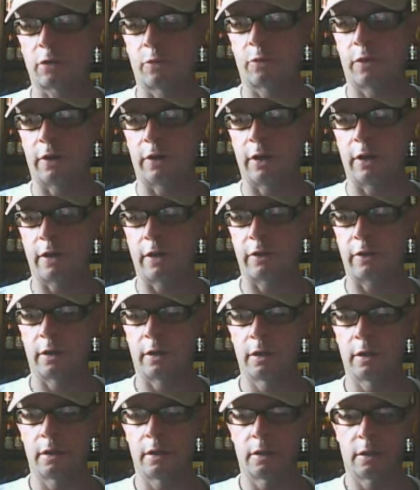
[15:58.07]
with
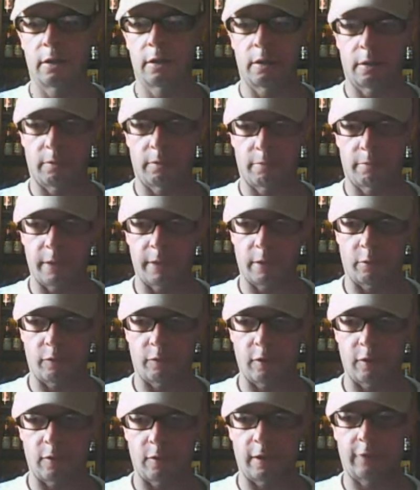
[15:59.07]
another beer
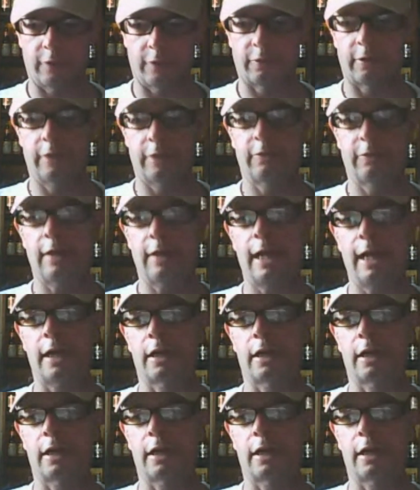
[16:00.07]
reviewer, it's not a